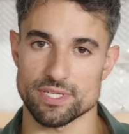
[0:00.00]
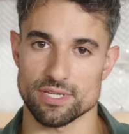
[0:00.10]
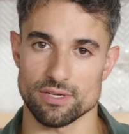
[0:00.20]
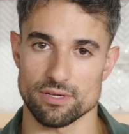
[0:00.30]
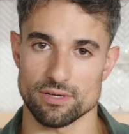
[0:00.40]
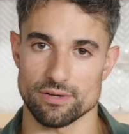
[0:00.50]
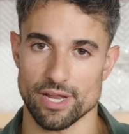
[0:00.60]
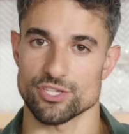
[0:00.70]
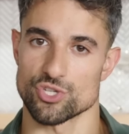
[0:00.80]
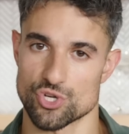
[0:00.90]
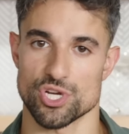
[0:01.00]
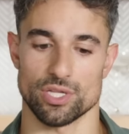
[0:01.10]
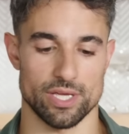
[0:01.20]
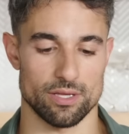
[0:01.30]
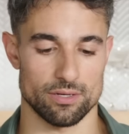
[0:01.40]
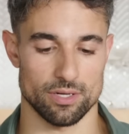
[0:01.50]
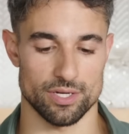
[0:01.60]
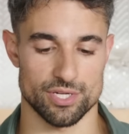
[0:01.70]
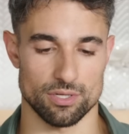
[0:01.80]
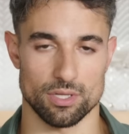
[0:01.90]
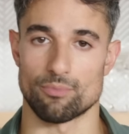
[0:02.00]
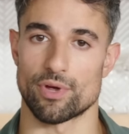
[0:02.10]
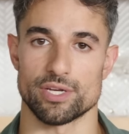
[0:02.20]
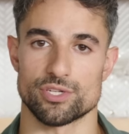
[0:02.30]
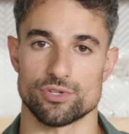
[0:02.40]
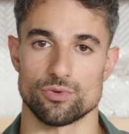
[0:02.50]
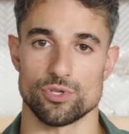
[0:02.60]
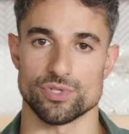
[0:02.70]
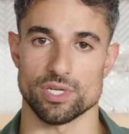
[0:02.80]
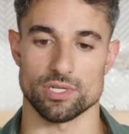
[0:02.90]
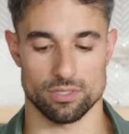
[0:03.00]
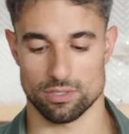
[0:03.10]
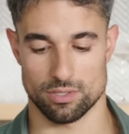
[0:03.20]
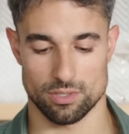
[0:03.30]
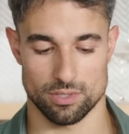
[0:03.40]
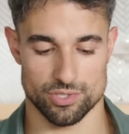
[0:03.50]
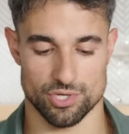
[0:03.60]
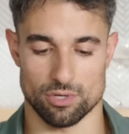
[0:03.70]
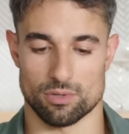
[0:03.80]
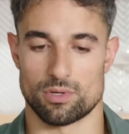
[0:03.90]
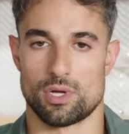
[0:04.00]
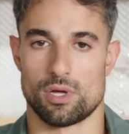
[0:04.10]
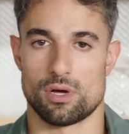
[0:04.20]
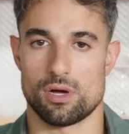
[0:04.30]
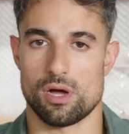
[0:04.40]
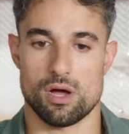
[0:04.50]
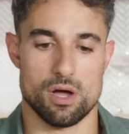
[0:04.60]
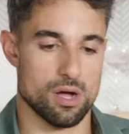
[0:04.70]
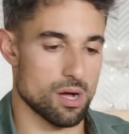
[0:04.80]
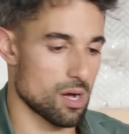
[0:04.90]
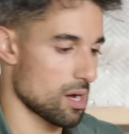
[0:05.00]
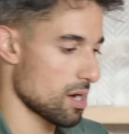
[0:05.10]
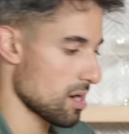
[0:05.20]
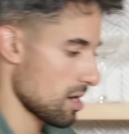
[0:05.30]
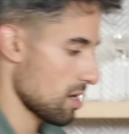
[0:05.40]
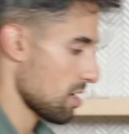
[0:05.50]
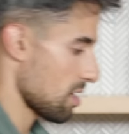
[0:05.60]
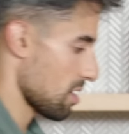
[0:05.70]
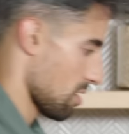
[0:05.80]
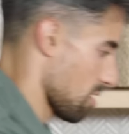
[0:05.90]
it nice and chilly until I'm ready to use it. So, ha, ha, ha,